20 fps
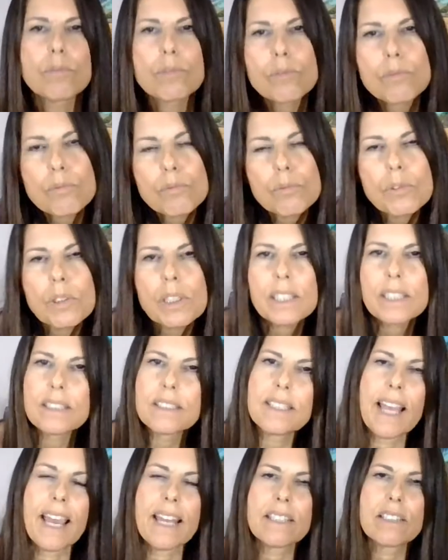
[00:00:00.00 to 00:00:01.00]

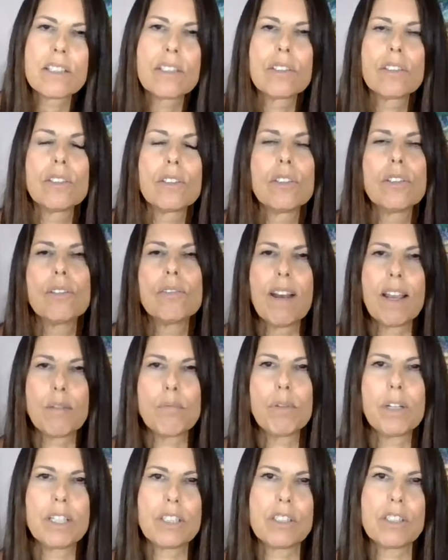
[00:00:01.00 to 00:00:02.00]
reset your
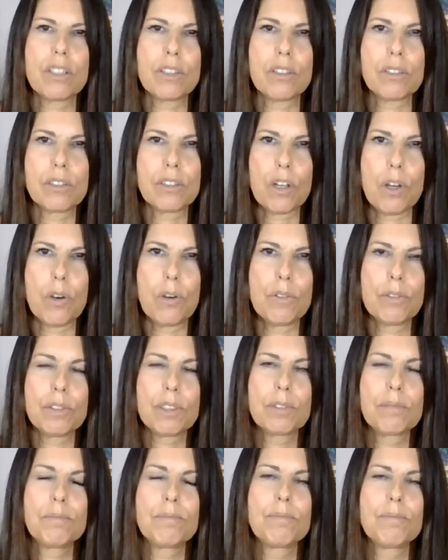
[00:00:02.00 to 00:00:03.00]
vibrational
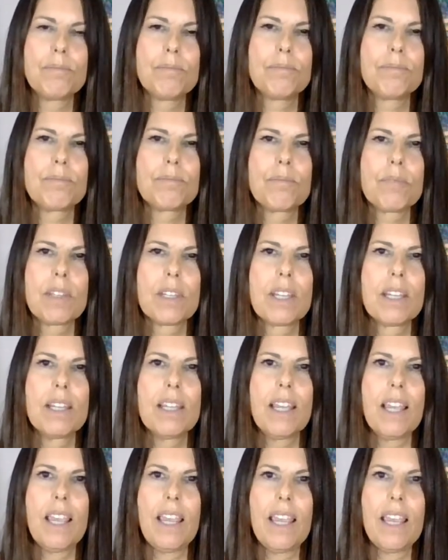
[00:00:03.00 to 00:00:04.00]
code.
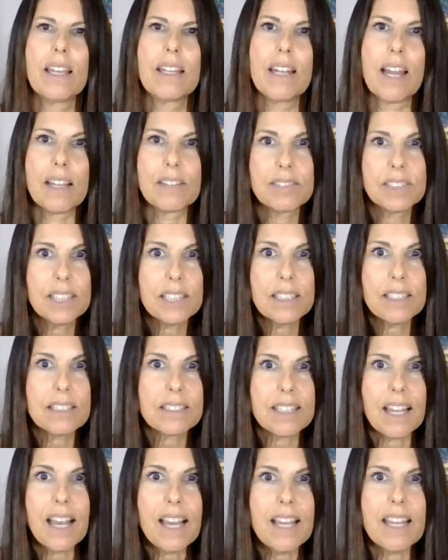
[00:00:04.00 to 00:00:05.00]
And I've seen
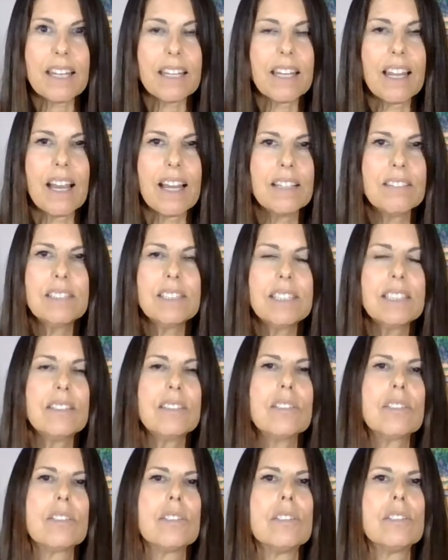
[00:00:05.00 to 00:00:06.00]
it done. I've
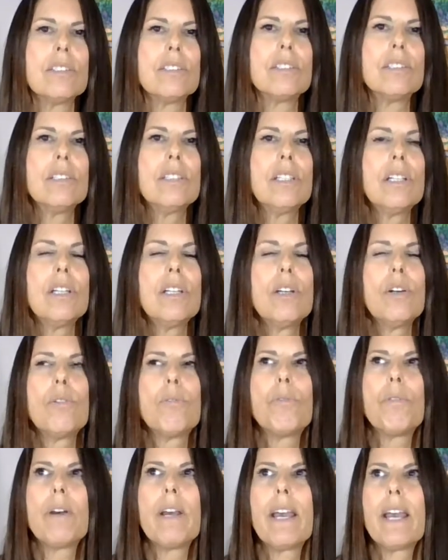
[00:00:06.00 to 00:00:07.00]
seen a girl
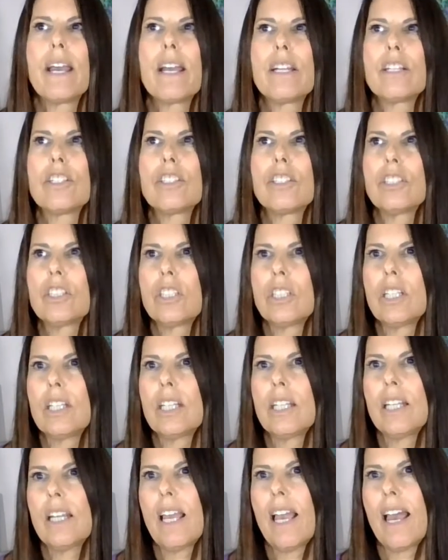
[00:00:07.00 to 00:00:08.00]
where
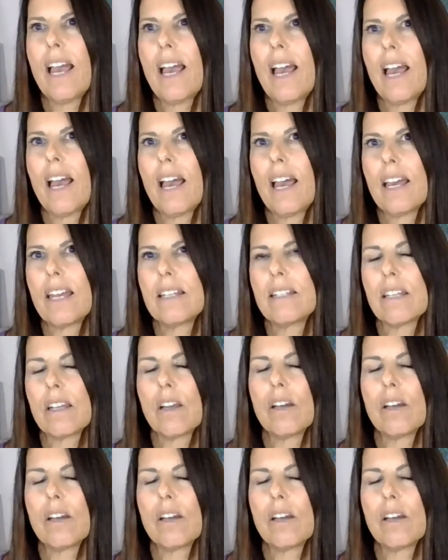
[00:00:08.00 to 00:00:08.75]
she had